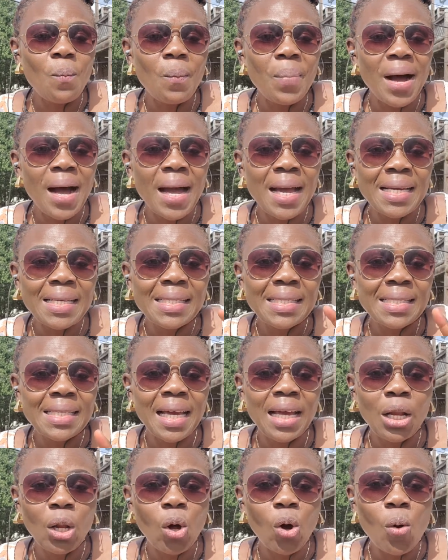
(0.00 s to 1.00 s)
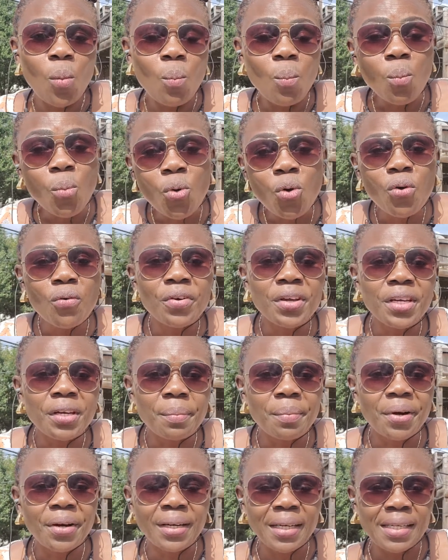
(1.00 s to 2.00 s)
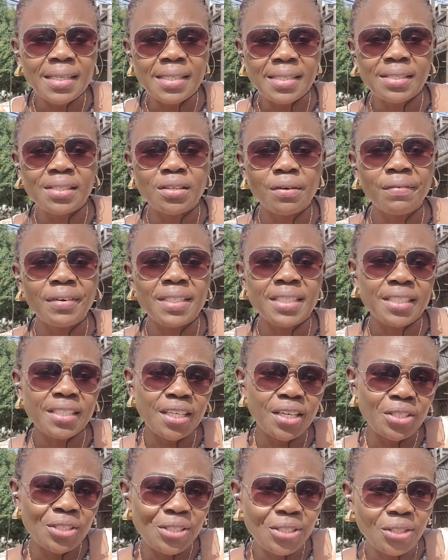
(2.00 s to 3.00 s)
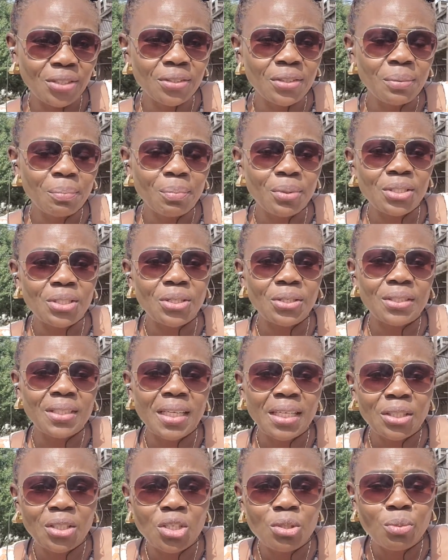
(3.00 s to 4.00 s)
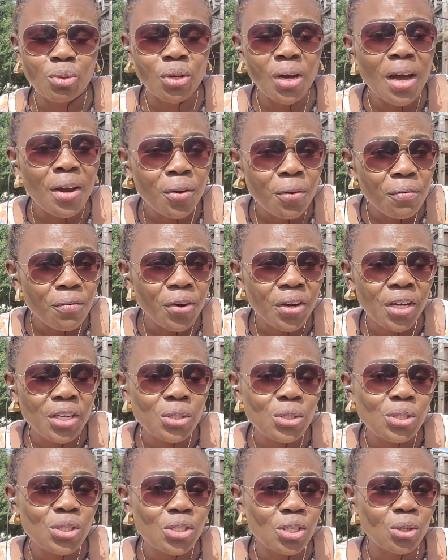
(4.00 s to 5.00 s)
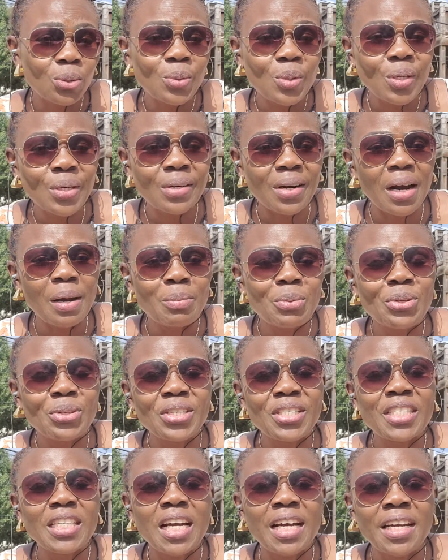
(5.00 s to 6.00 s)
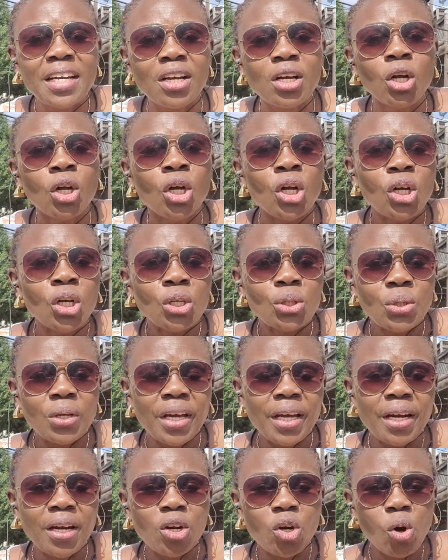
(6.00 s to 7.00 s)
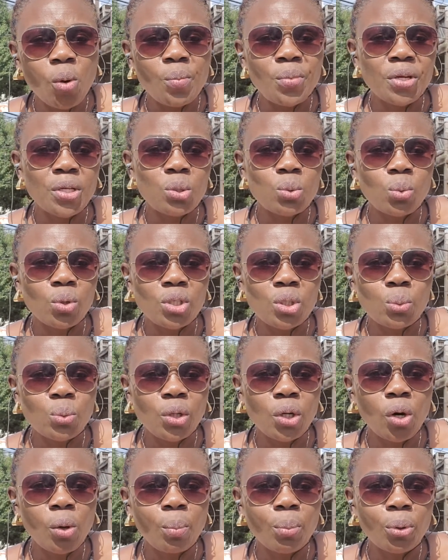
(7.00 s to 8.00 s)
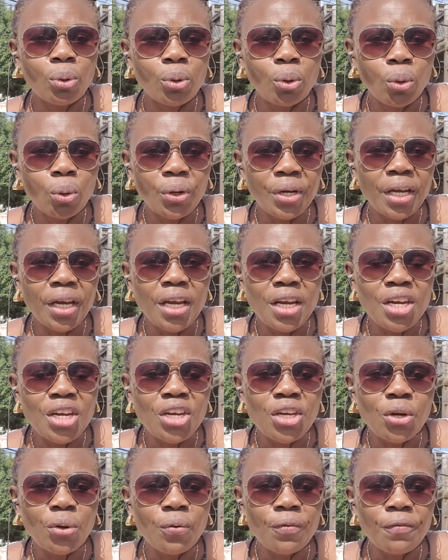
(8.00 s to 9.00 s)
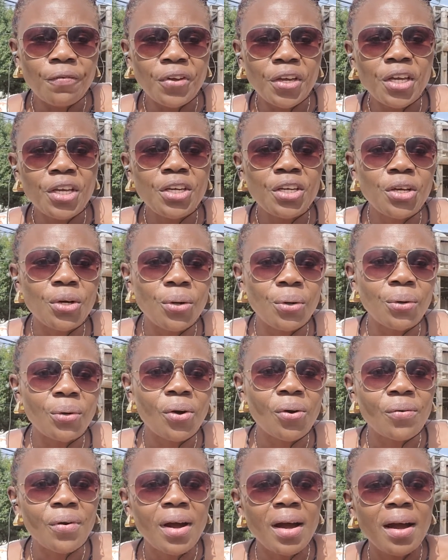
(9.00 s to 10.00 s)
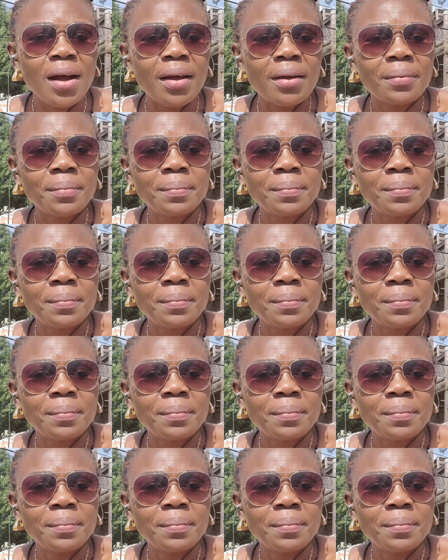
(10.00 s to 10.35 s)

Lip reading: buy, sell, or move in the Maryland, DC, or Virginia region, please contact us below. And don't forget to subscribe to the channel to get an update once we upload a new video. All right.